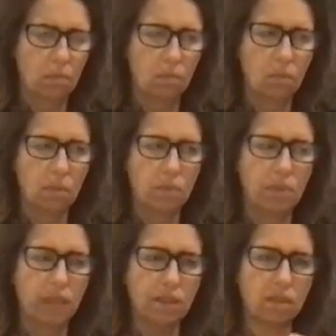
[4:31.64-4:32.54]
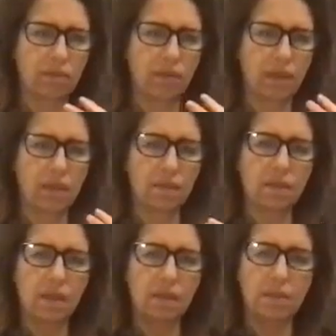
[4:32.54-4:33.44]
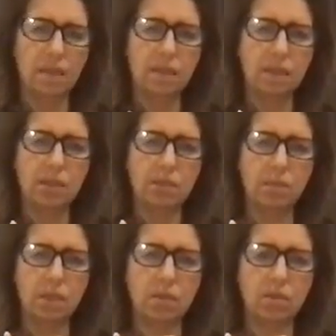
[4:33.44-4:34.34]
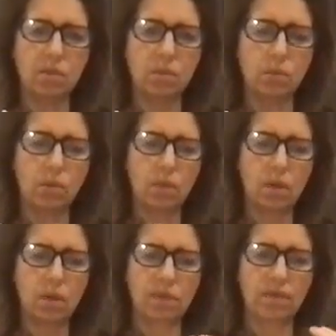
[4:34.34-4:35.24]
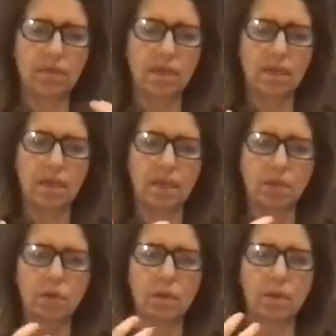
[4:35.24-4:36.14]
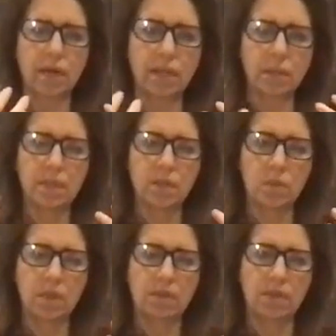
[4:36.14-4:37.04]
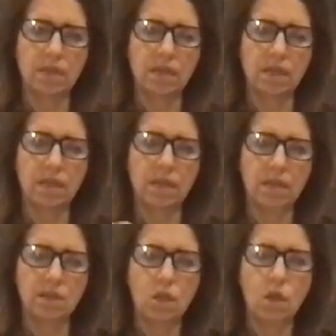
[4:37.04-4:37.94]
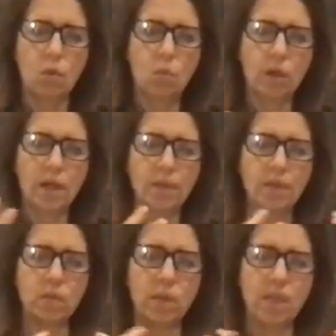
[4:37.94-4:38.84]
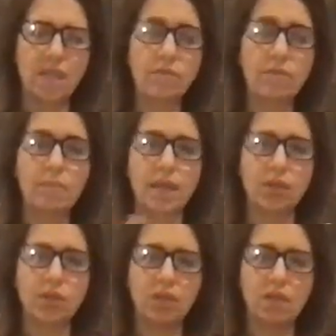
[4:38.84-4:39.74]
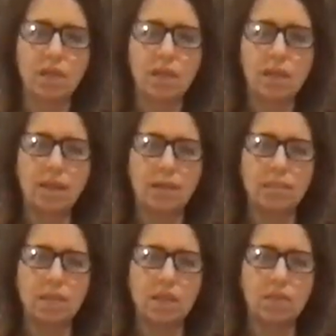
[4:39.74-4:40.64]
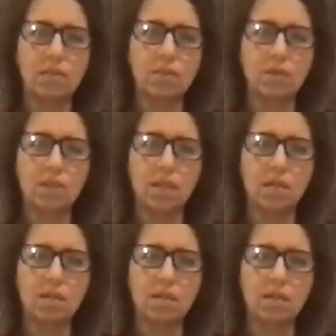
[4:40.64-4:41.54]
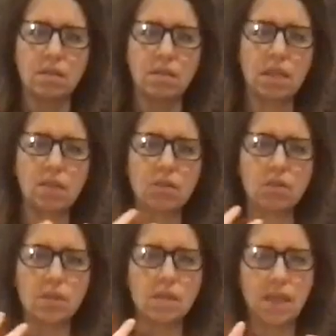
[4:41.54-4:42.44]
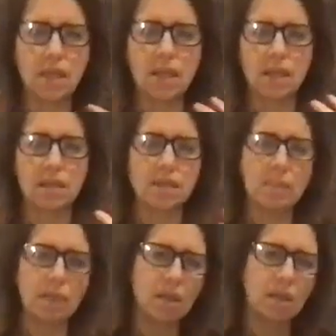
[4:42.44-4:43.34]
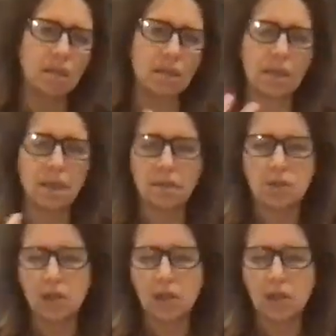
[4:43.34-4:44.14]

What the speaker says: this practice of insight meditation, because what I'm investigating, what we're asked to be investigating, is what happens when information comes in through the senses, things you see and smell and touch